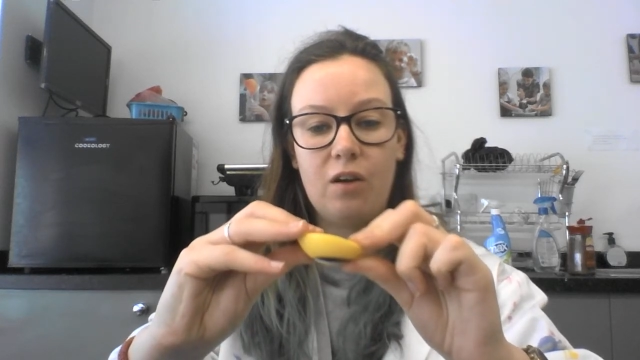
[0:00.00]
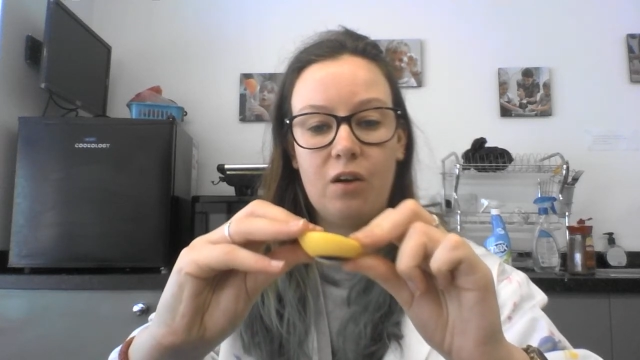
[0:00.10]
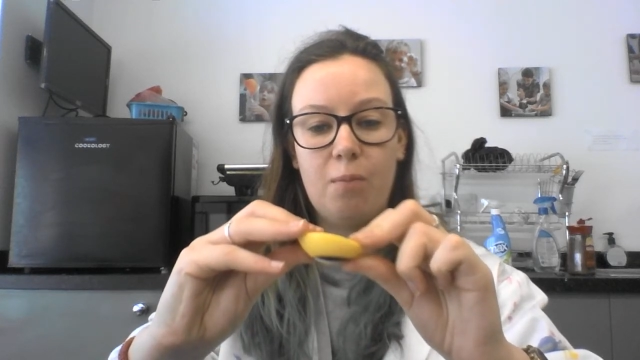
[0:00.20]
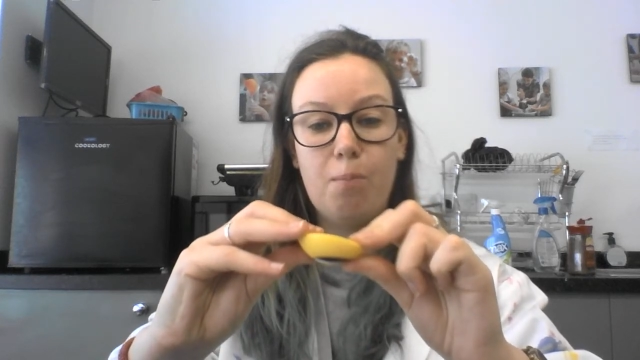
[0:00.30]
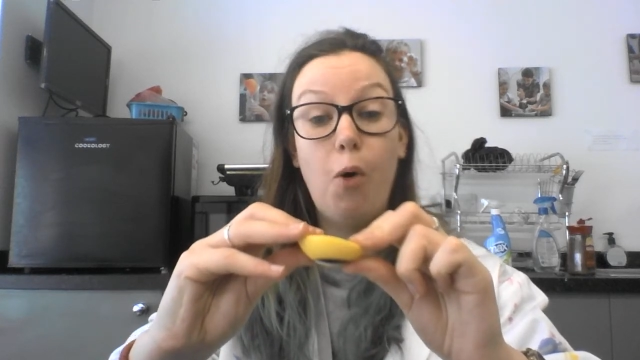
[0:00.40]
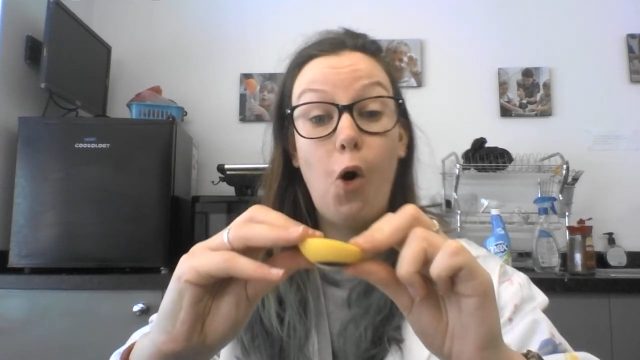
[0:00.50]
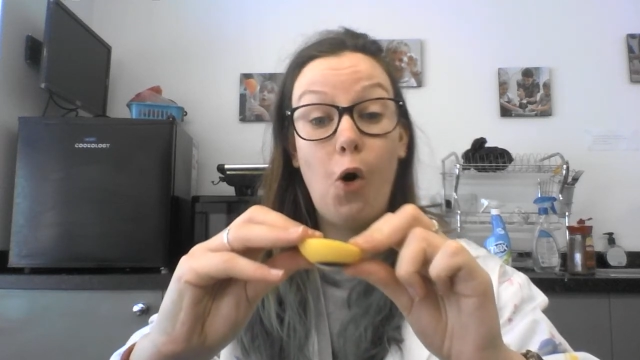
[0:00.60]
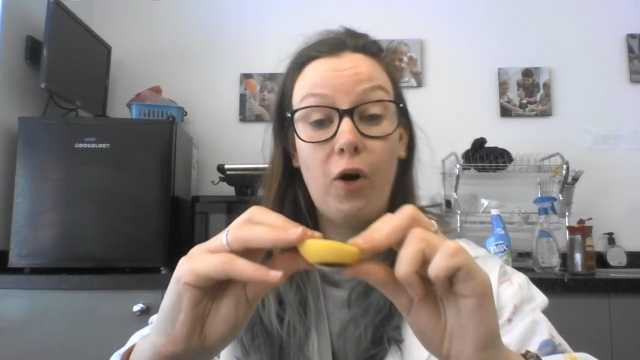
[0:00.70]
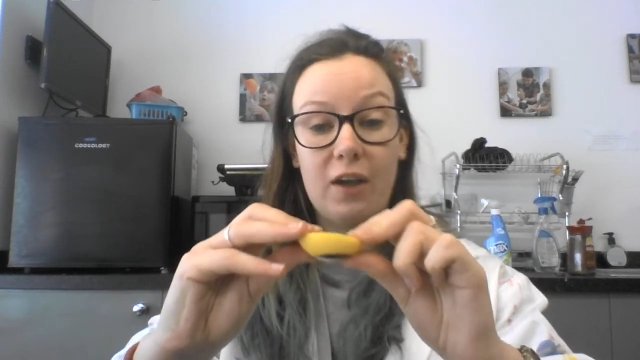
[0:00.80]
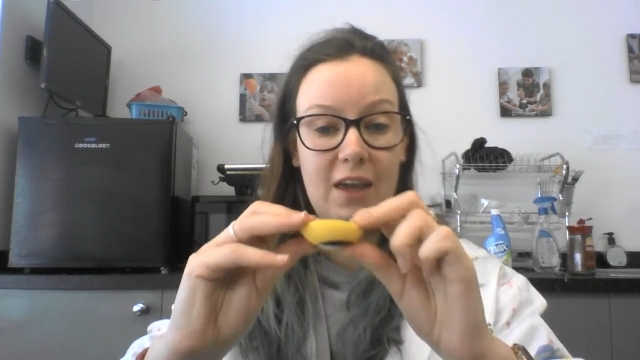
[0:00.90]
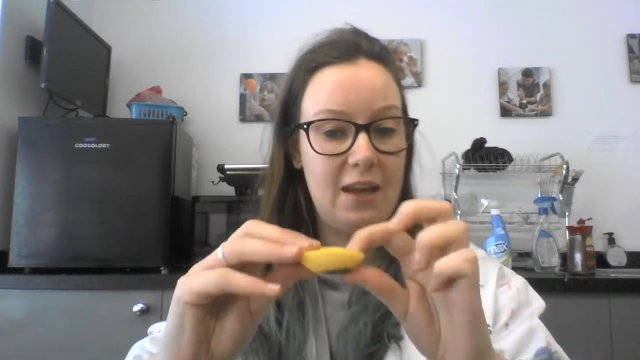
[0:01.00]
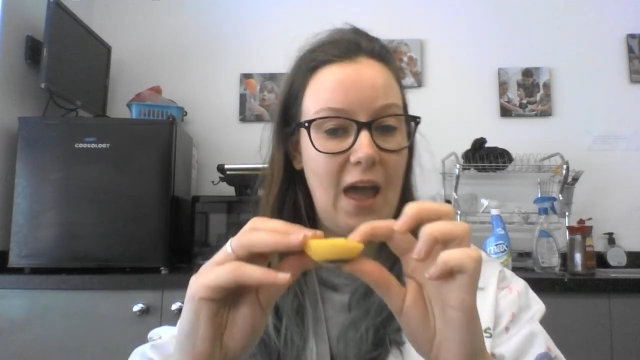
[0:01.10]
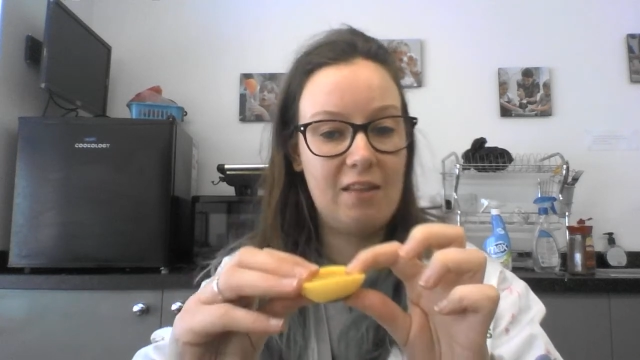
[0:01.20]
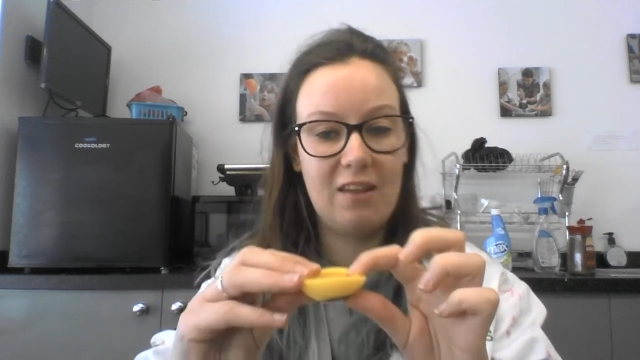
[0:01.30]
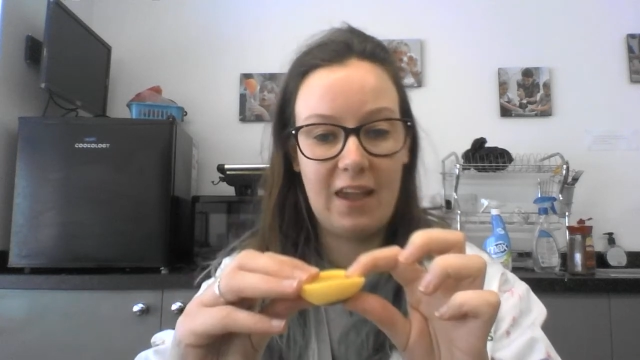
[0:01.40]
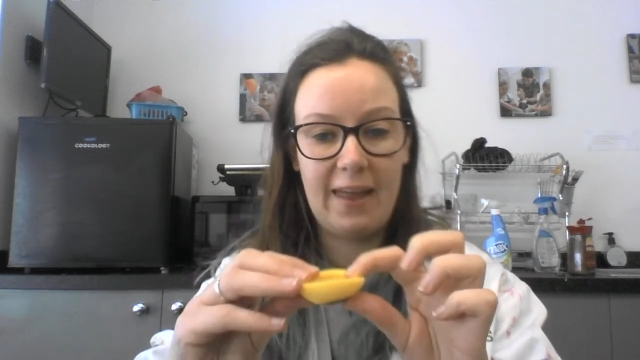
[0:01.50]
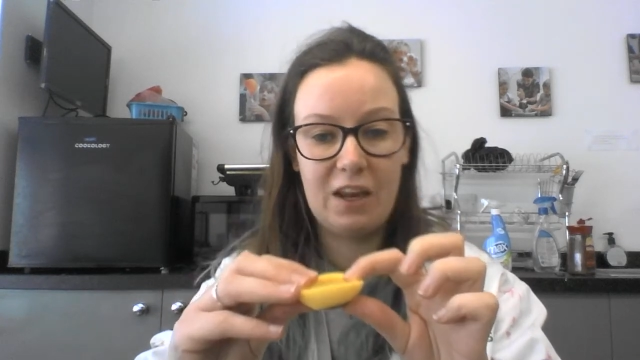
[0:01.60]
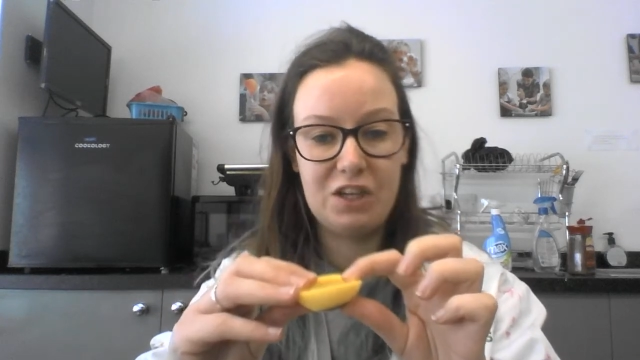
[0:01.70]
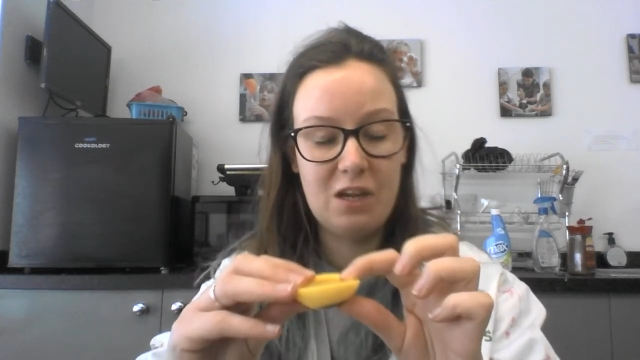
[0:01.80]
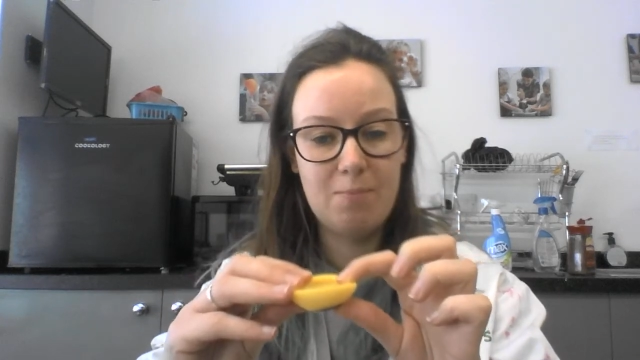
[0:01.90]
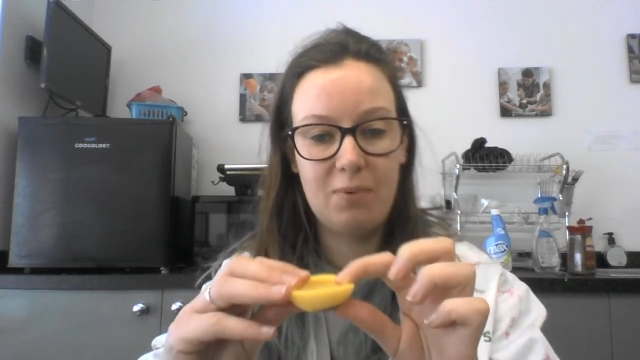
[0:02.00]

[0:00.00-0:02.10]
More kinetic energy,